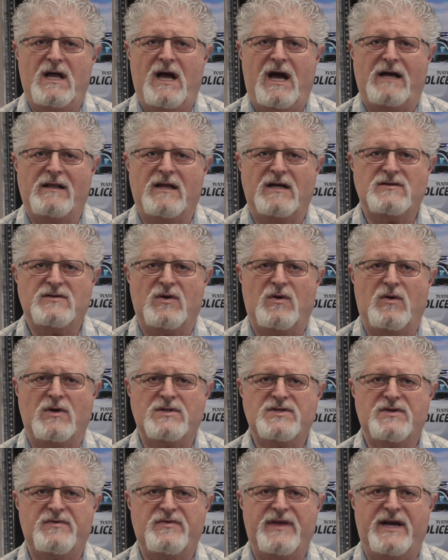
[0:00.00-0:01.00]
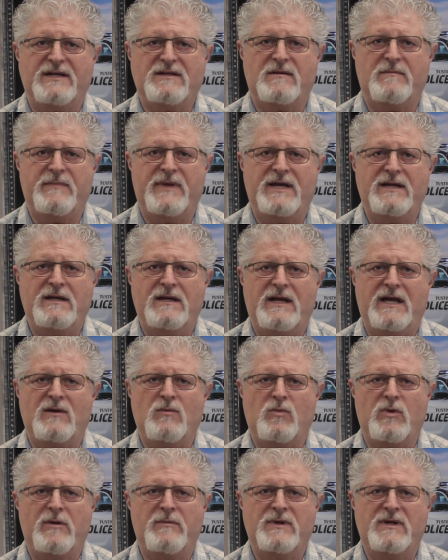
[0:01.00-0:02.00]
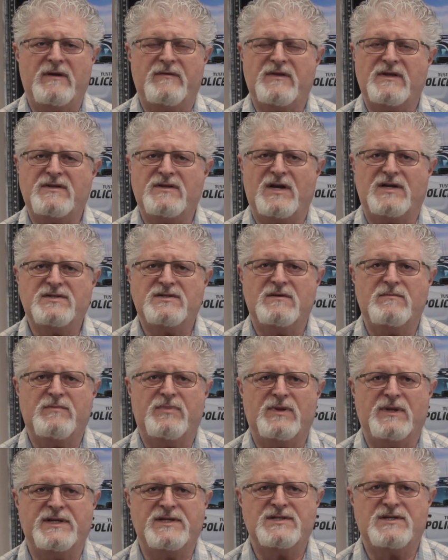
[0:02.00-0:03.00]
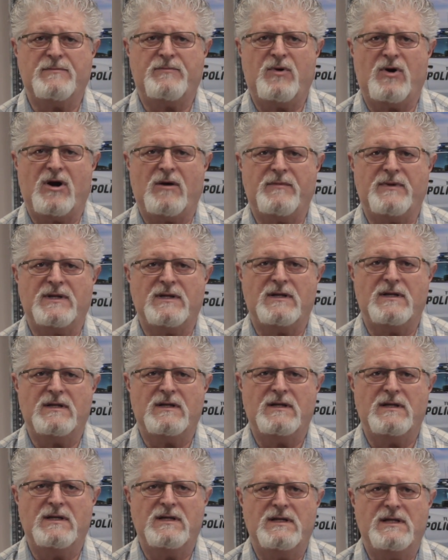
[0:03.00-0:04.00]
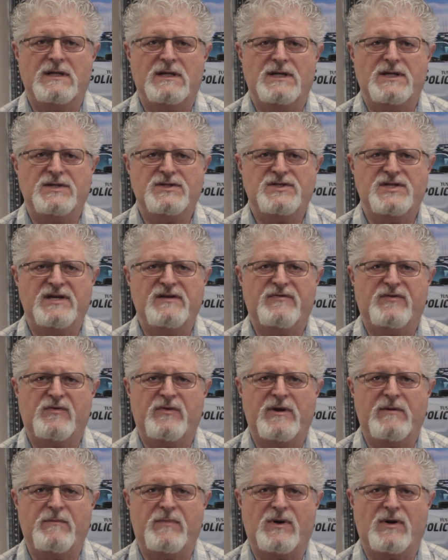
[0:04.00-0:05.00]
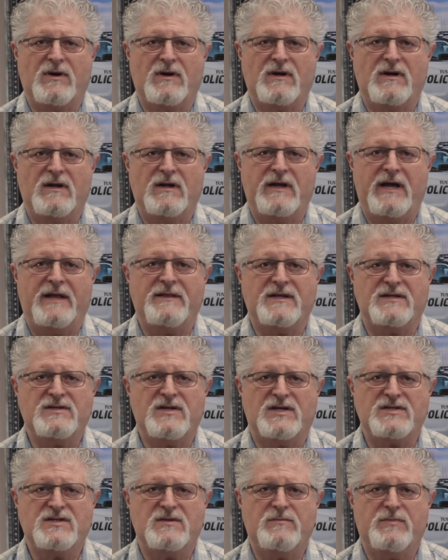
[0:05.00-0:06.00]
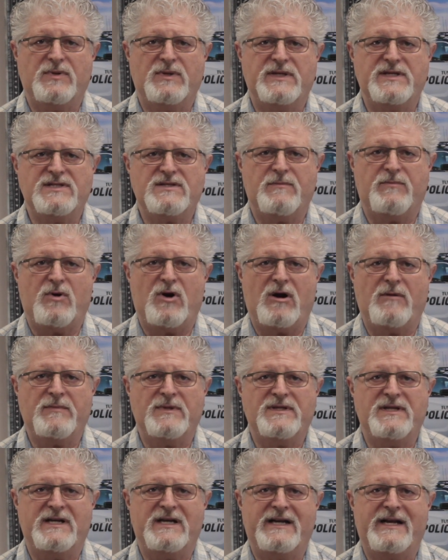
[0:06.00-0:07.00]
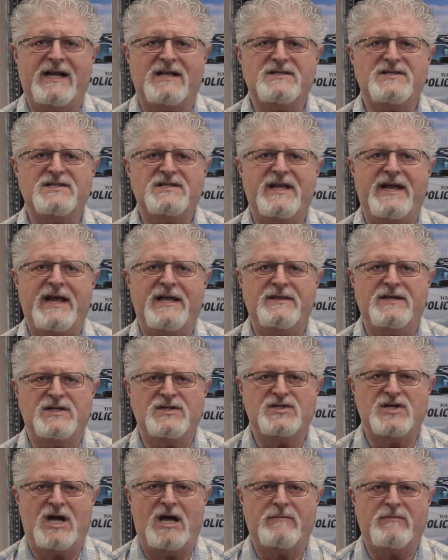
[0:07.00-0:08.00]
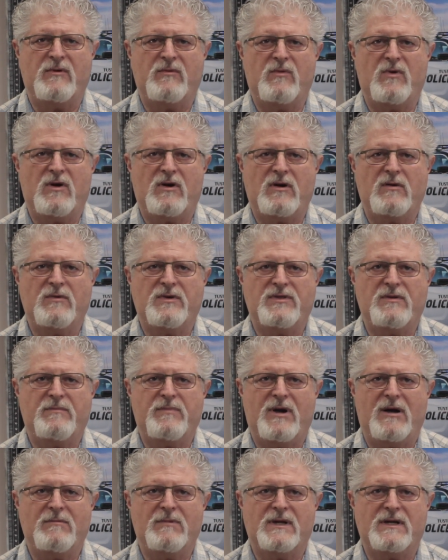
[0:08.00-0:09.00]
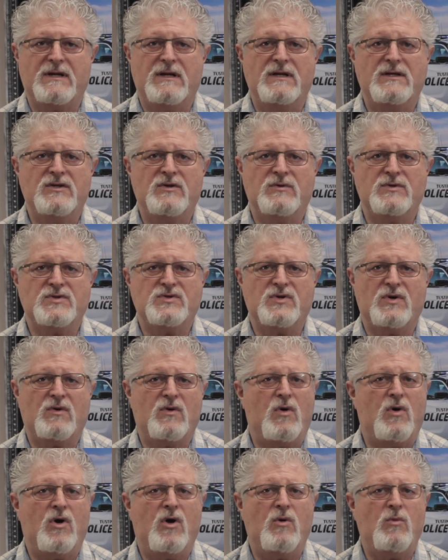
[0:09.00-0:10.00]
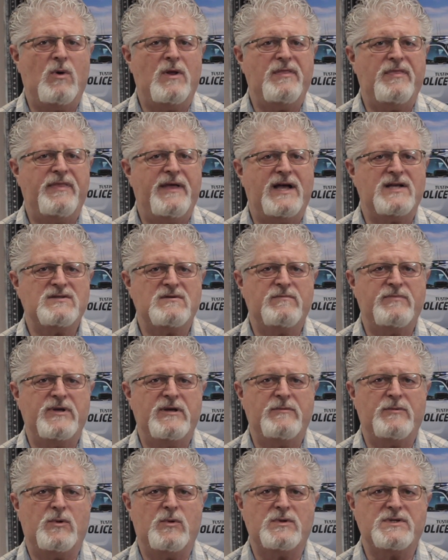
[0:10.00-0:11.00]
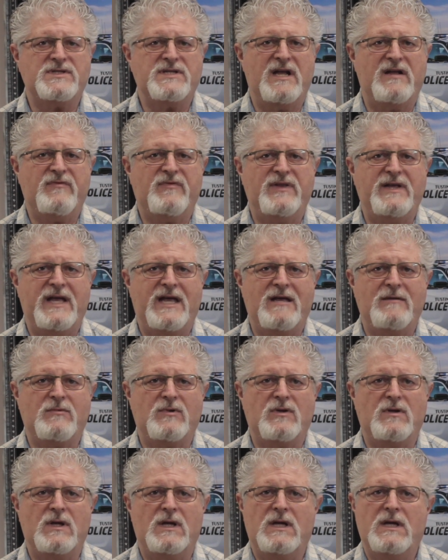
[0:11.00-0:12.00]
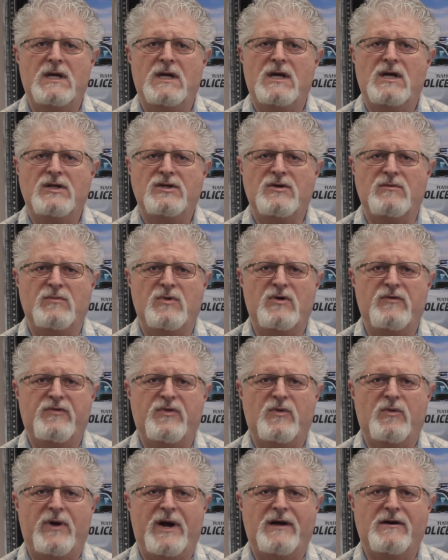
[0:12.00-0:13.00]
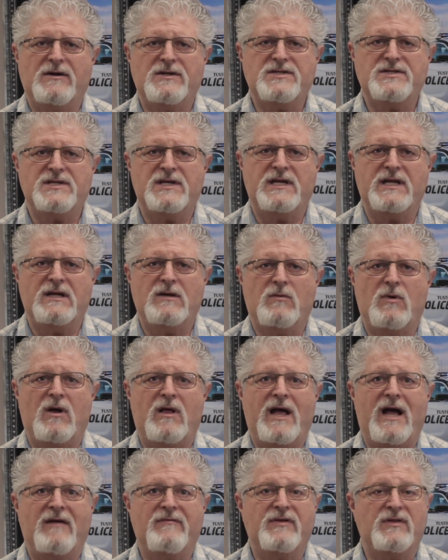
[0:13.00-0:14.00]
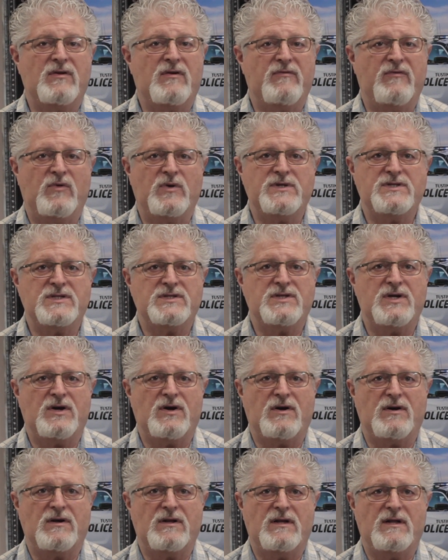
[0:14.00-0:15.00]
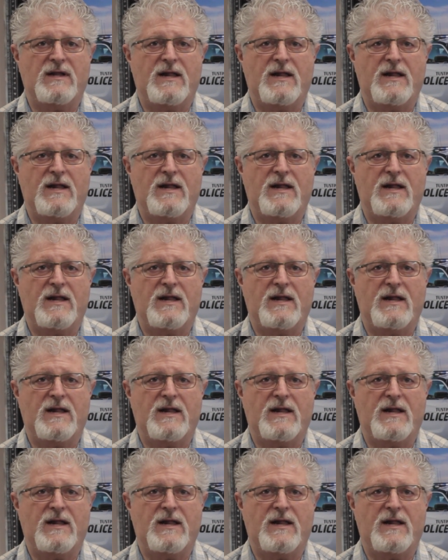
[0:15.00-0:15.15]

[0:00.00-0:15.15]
I'd like to also thank the men and women of the Tustin Police Department. Chief Greenberg and the Tustin Police Department did an outstanding job of working with the public to ensure all 1,000 people were safely able to move throughout our city while having their voices heard.